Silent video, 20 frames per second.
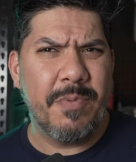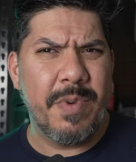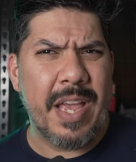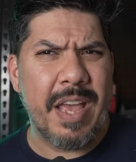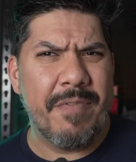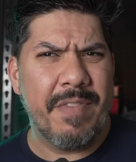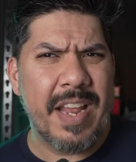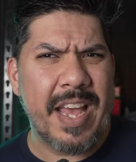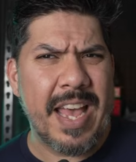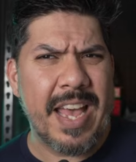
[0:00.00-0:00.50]
that we
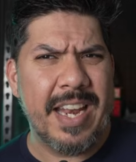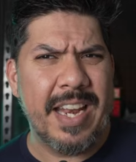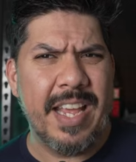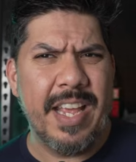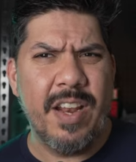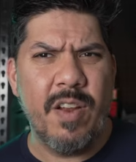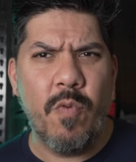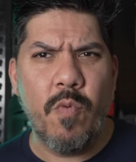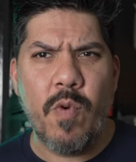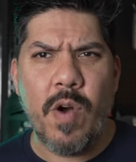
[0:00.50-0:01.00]
haven't had
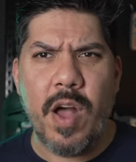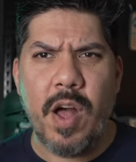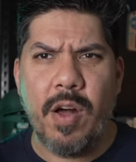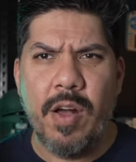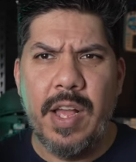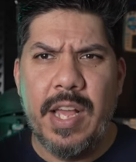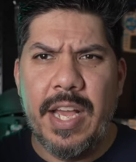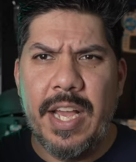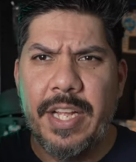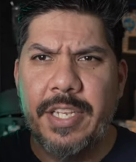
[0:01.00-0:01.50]
in a
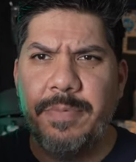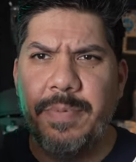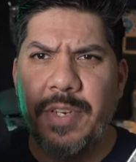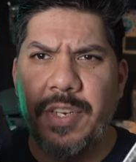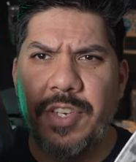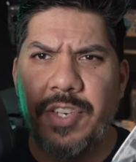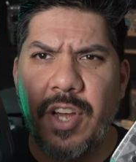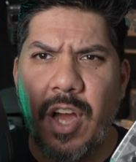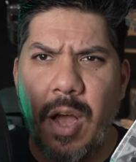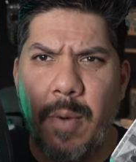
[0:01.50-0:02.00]
while. It's
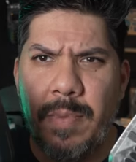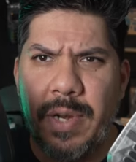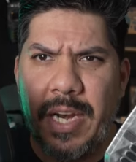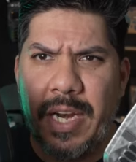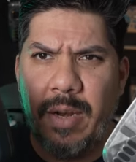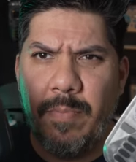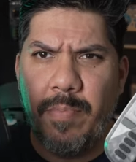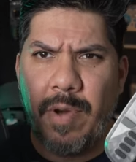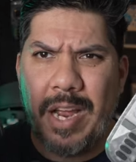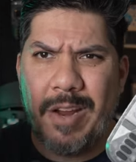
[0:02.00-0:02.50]
been
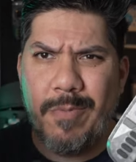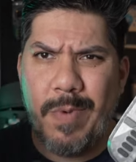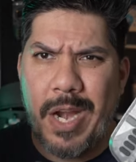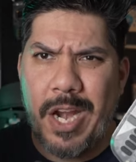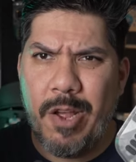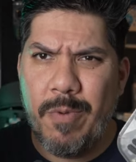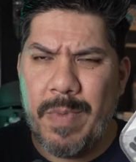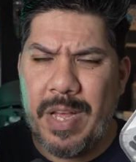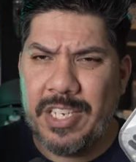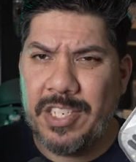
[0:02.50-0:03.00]
dominated by
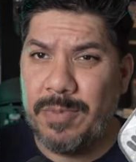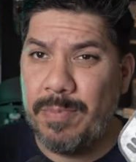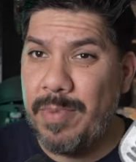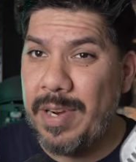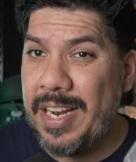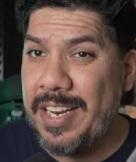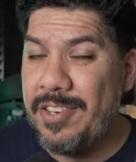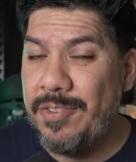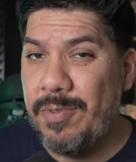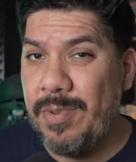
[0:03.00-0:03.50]
RadioMaster,
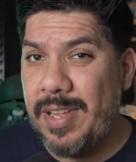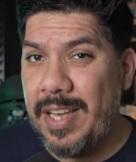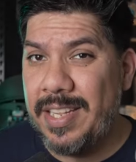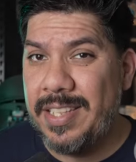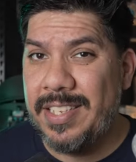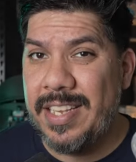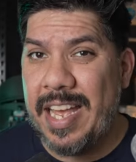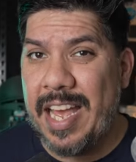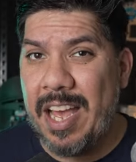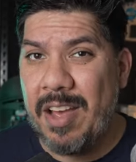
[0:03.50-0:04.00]
but I do
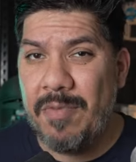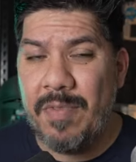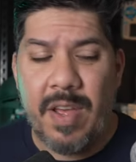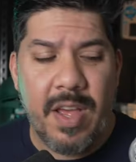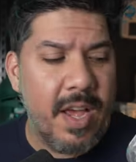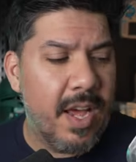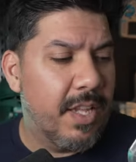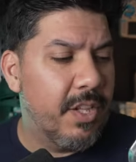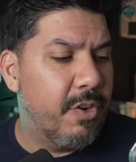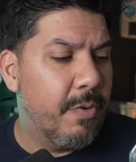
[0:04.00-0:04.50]
like to have
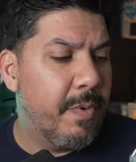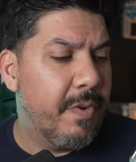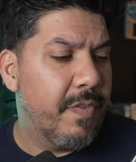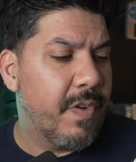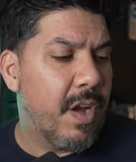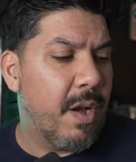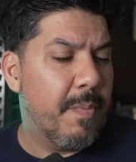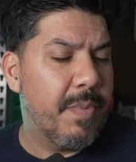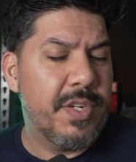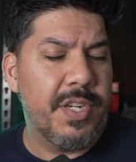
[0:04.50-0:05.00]
a little bit of
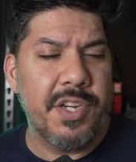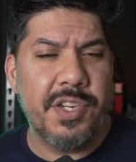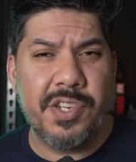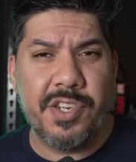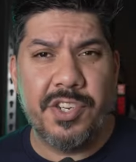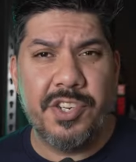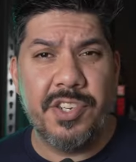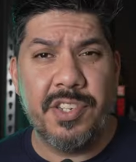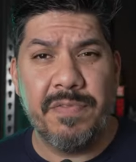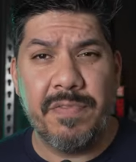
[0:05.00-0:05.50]

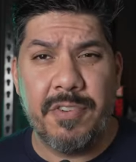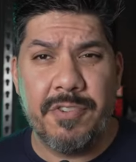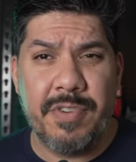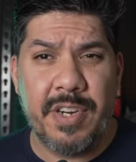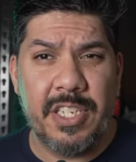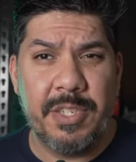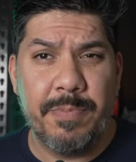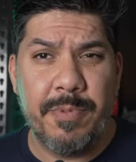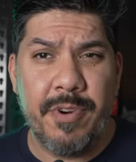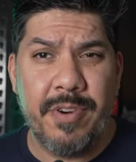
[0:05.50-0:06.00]
competition. Just for
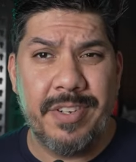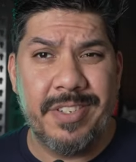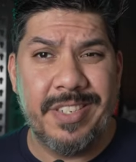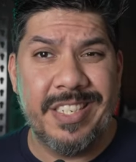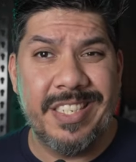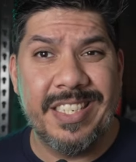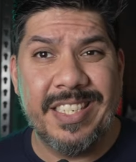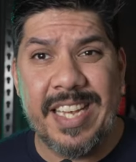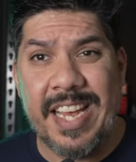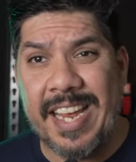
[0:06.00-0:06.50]

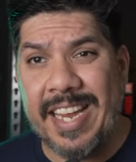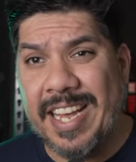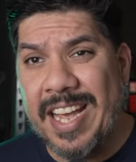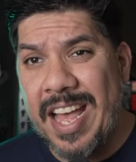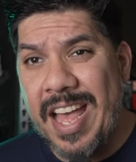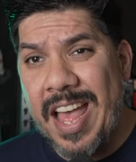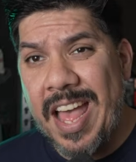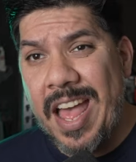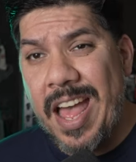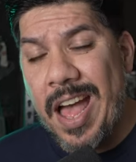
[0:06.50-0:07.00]
transparency's sake,
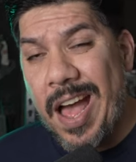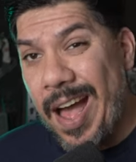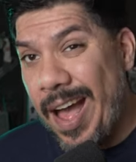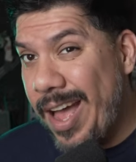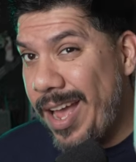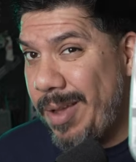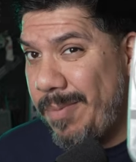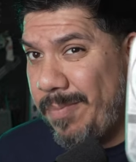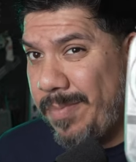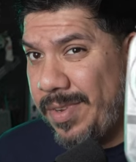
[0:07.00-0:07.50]

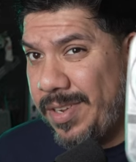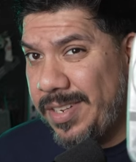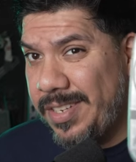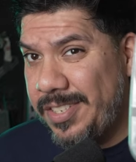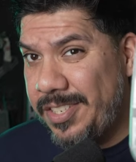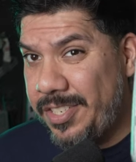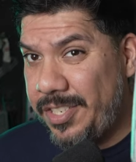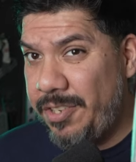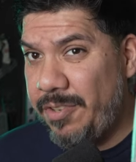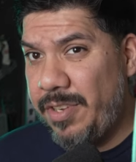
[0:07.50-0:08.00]
I'm
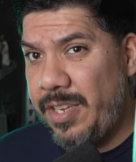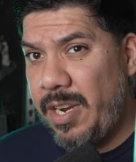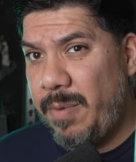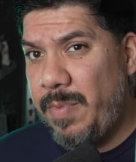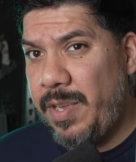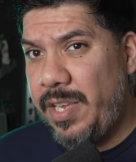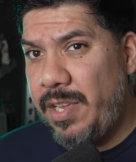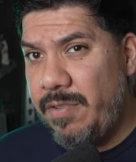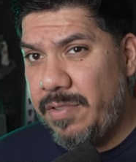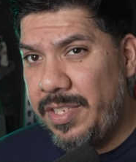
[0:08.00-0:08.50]
still going to
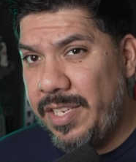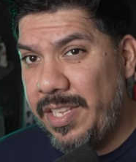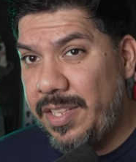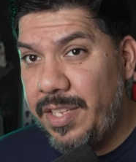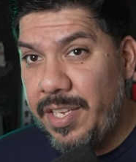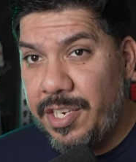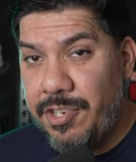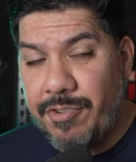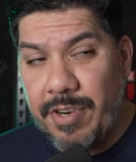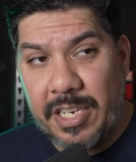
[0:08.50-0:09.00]
be using
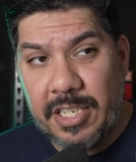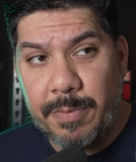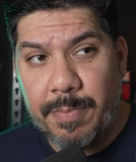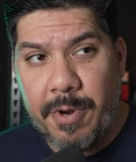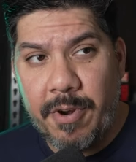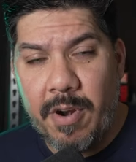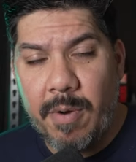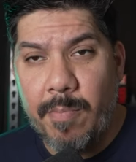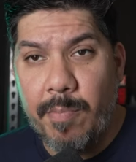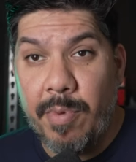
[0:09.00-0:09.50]
the
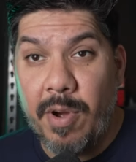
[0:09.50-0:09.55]
transparent